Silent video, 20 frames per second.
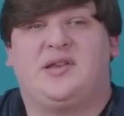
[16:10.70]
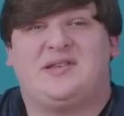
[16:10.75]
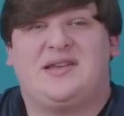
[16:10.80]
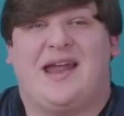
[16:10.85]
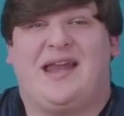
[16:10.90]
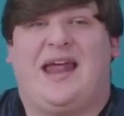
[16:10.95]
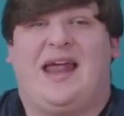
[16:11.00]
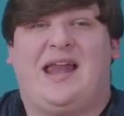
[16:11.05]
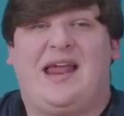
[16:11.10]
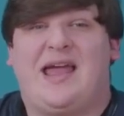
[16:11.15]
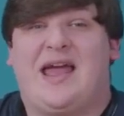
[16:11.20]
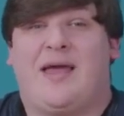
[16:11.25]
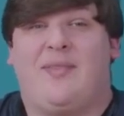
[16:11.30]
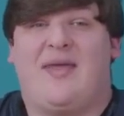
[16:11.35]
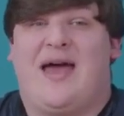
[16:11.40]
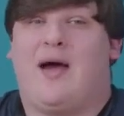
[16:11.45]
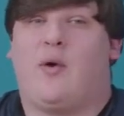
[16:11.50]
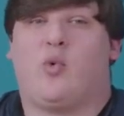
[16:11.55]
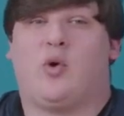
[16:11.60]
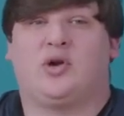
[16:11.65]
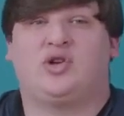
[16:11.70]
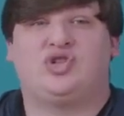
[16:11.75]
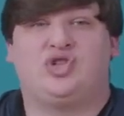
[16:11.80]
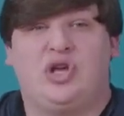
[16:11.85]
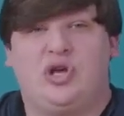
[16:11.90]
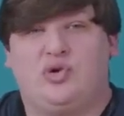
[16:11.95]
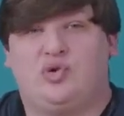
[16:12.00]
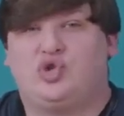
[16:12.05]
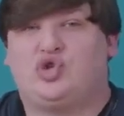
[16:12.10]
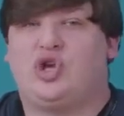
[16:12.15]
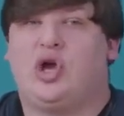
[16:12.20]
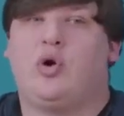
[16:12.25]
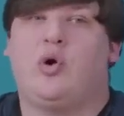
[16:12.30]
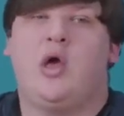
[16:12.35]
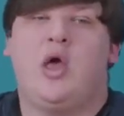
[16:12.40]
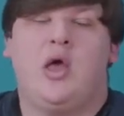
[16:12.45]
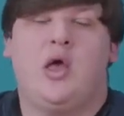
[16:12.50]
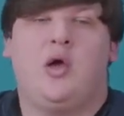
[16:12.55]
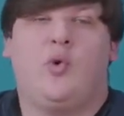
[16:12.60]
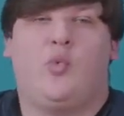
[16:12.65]
1080, and that works too, so
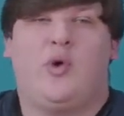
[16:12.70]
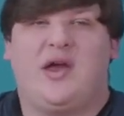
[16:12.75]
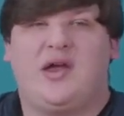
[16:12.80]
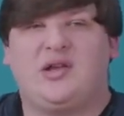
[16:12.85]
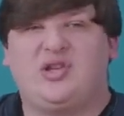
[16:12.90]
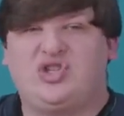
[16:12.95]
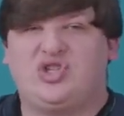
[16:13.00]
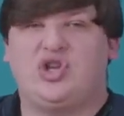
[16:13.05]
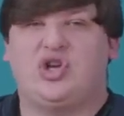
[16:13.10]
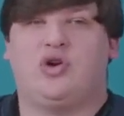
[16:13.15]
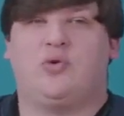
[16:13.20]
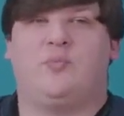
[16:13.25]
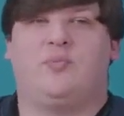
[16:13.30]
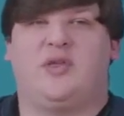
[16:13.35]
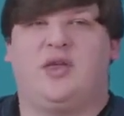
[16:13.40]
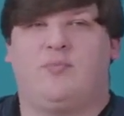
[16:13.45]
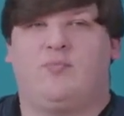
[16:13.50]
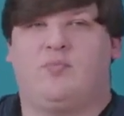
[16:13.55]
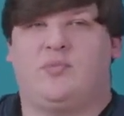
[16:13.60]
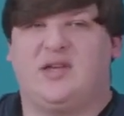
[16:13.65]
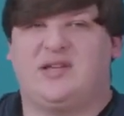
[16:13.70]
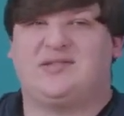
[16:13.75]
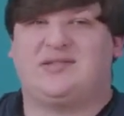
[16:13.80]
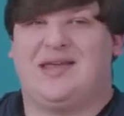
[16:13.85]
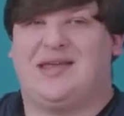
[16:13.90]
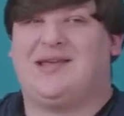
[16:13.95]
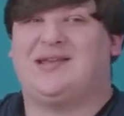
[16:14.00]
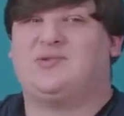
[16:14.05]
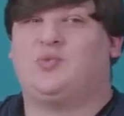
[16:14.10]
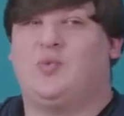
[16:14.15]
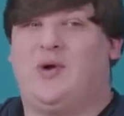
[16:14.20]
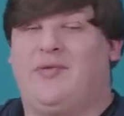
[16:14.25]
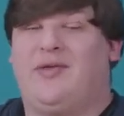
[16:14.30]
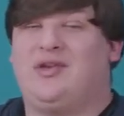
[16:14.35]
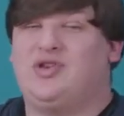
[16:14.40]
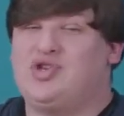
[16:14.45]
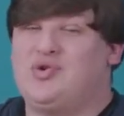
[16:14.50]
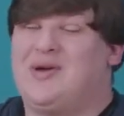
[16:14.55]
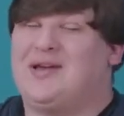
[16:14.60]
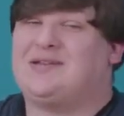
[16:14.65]
we can assume that this thing is
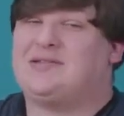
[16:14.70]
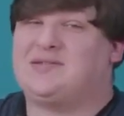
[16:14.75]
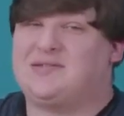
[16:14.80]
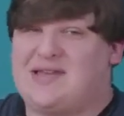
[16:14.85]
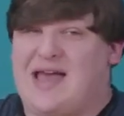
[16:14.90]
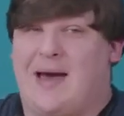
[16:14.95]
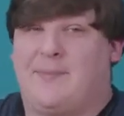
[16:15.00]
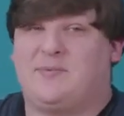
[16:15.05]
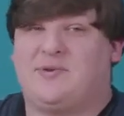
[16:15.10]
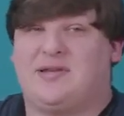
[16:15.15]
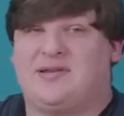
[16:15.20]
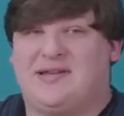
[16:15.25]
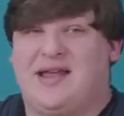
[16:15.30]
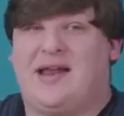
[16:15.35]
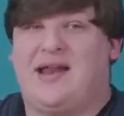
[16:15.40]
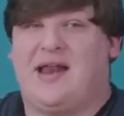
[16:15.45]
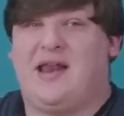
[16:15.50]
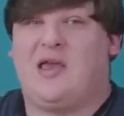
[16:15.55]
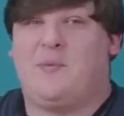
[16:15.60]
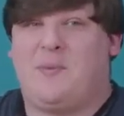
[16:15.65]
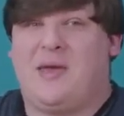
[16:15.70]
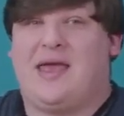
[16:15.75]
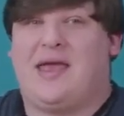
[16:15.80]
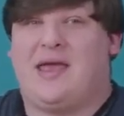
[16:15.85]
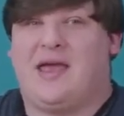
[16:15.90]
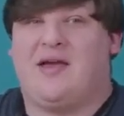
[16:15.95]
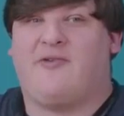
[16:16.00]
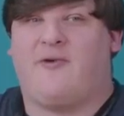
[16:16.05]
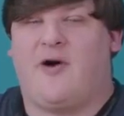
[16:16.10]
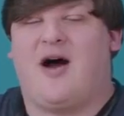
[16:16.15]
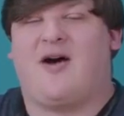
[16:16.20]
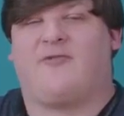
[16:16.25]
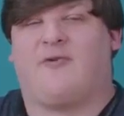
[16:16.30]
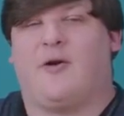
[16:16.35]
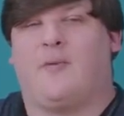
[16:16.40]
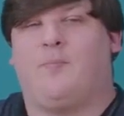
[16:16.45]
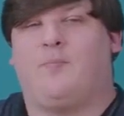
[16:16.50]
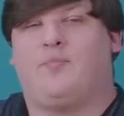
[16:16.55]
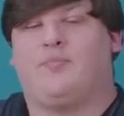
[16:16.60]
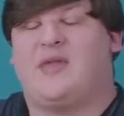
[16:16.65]
willing to accept 1080p if
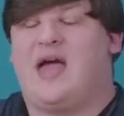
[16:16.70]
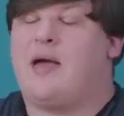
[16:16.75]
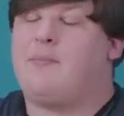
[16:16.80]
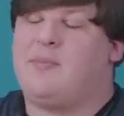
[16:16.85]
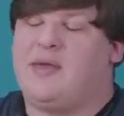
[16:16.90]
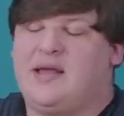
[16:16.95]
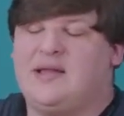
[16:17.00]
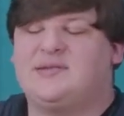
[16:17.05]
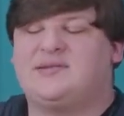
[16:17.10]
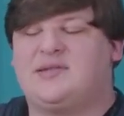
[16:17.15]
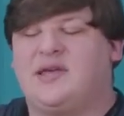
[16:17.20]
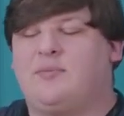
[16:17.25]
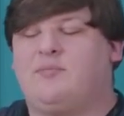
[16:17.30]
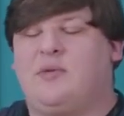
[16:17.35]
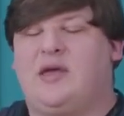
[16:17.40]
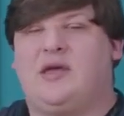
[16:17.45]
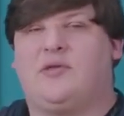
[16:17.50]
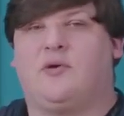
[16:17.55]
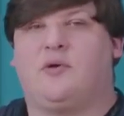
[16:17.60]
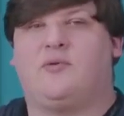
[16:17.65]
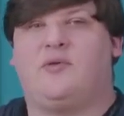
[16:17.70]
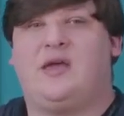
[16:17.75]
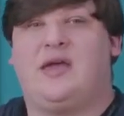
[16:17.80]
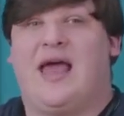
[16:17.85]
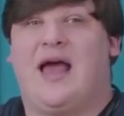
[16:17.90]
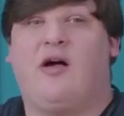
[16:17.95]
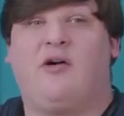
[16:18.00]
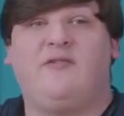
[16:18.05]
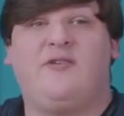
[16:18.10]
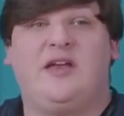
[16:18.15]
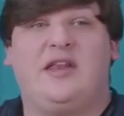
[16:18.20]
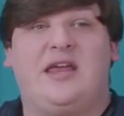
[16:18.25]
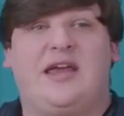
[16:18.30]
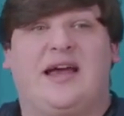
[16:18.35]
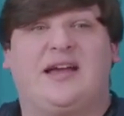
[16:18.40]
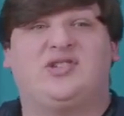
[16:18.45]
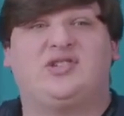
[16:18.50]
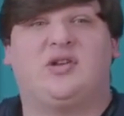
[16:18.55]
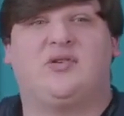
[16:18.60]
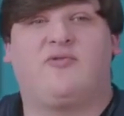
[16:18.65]
offered. That means that either the
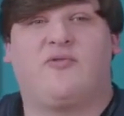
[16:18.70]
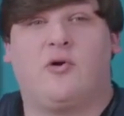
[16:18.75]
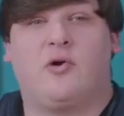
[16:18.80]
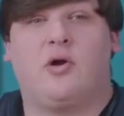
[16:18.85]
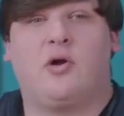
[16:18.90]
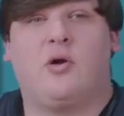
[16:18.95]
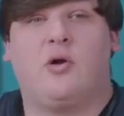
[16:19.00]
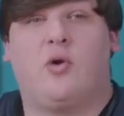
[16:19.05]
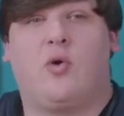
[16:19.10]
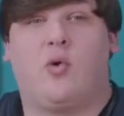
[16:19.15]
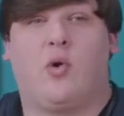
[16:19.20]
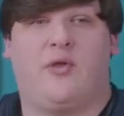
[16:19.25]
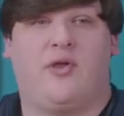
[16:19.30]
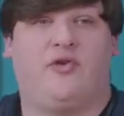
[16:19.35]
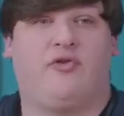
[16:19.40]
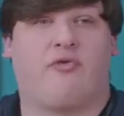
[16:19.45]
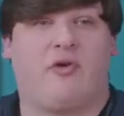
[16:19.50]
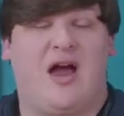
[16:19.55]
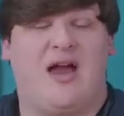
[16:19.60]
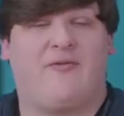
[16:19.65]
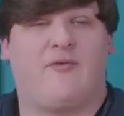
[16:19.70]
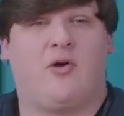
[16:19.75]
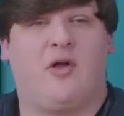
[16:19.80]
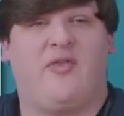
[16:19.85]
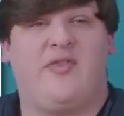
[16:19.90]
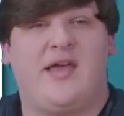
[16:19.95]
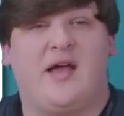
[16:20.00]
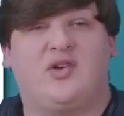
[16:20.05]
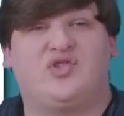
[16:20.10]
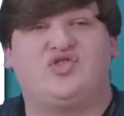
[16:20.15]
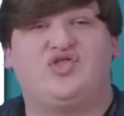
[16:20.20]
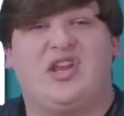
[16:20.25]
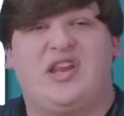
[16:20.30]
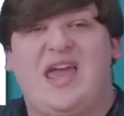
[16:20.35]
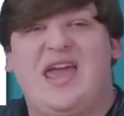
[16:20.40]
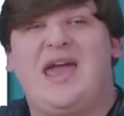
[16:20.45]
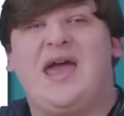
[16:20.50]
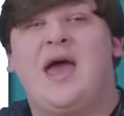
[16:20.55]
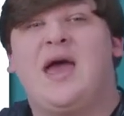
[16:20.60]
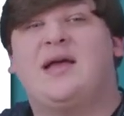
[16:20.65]
LVDS converter or the driver on the
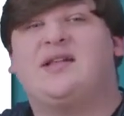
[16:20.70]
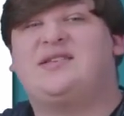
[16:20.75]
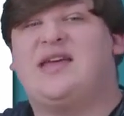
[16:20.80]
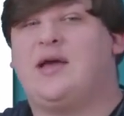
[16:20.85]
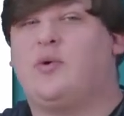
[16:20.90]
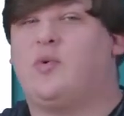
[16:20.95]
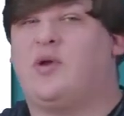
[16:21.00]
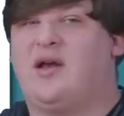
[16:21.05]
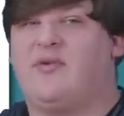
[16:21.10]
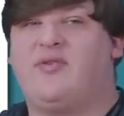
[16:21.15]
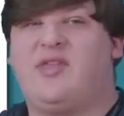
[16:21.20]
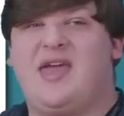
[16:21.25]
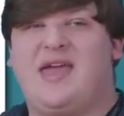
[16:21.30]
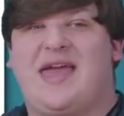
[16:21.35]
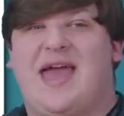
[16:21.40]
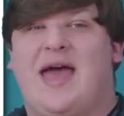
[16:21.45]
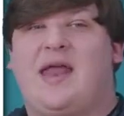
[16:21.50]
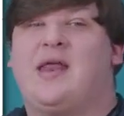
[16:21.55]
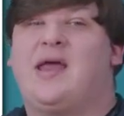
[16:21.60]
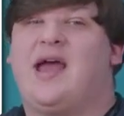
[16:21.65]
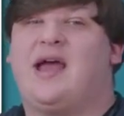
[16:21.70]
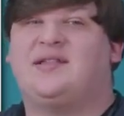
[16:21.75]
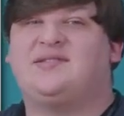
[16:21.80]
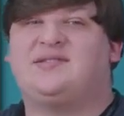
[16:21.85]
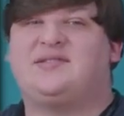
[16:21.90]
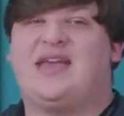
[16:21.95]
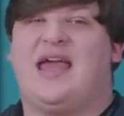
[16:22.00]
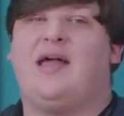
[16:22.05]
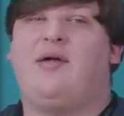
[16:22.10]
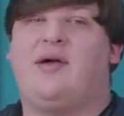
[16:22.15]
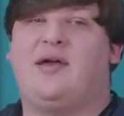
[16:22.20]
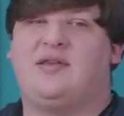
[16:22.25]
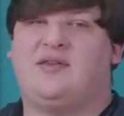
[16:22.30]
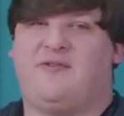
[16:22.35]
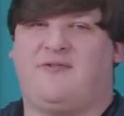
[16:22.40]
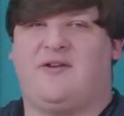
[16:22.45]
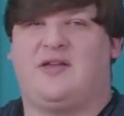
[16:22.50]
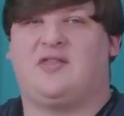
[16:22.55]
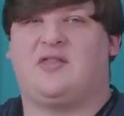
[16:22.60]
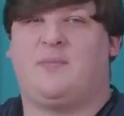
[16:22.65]
LCD take whatever they get and scale it to
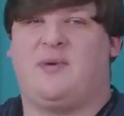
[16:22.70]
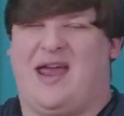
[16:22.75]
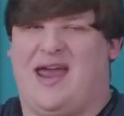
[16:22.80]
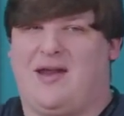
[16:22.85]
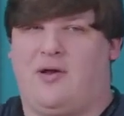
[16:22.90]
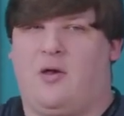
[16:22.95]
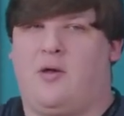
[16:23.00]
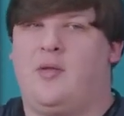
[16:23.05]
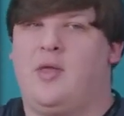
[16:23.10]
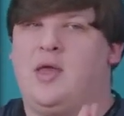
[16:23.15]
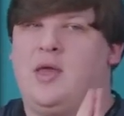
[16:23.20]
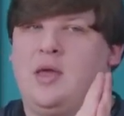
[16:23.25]
fit the panel.